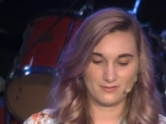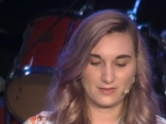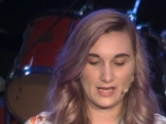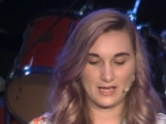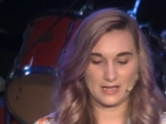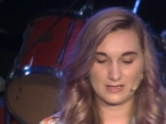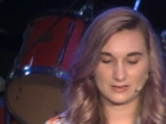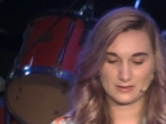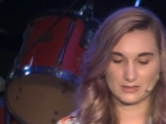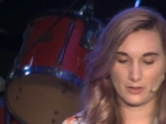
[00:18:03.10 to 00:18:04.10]

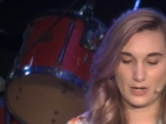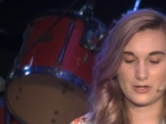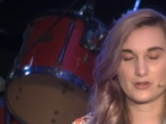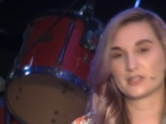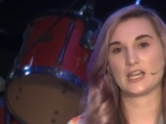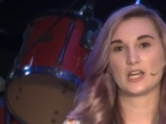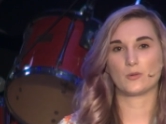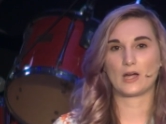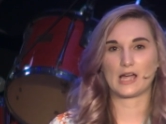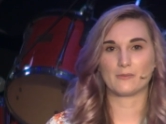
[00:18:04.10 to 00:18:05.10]
they don't
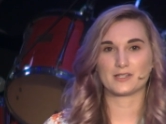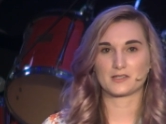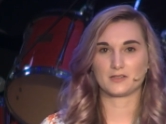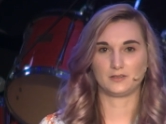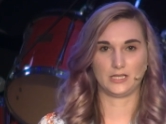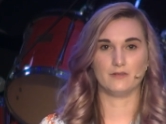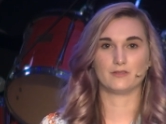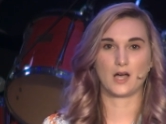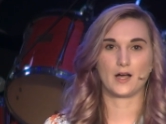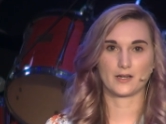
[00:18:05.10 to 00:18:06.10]
understand why I would still
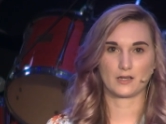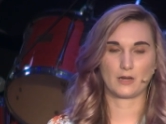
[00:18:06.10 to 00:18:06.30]
love God